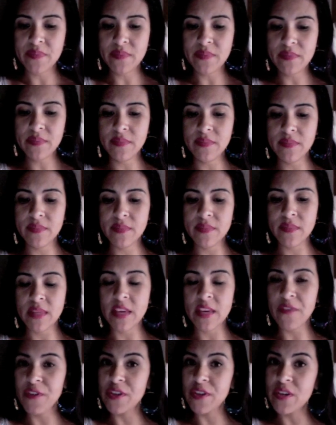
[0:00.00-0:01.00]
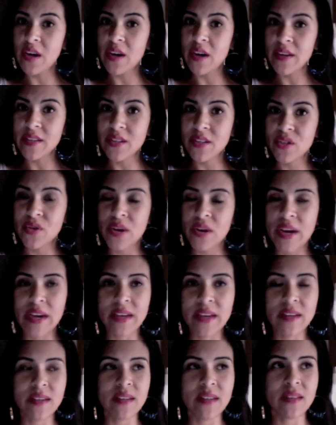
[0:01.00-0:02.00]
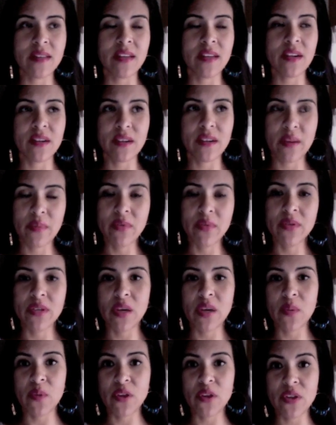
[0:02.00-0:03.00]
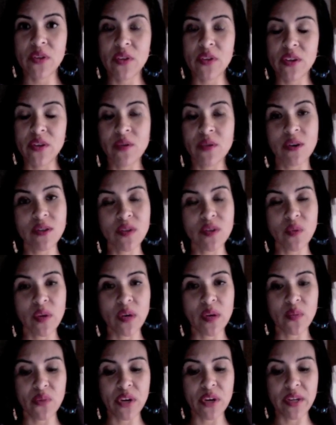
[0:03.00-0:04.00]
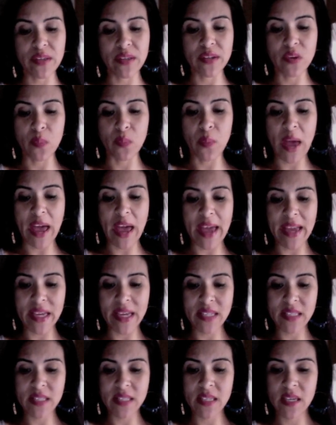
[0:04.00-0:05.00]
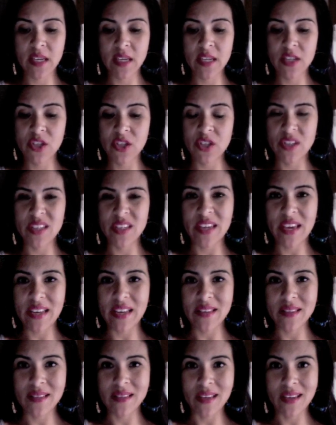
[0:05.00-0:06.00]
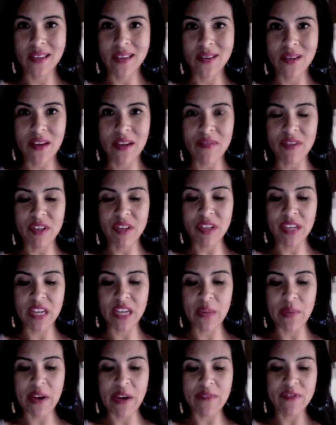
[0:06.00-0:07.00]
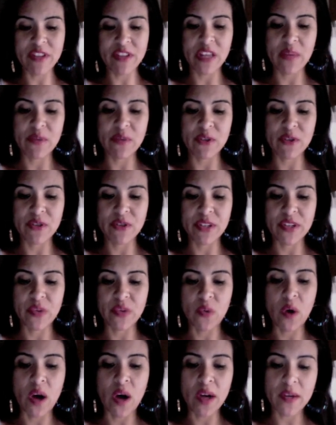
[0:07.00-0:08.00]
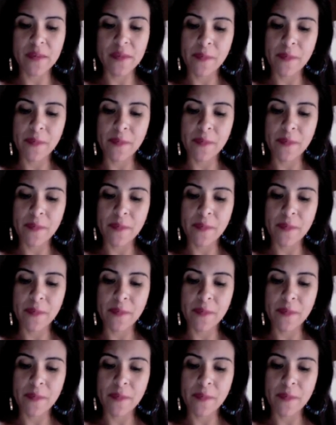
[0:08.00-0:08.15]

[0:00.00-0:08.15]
If your dog is trained and they're able to come with you, then you also want to bring little bags just in case like you have to clean up after them during their walk.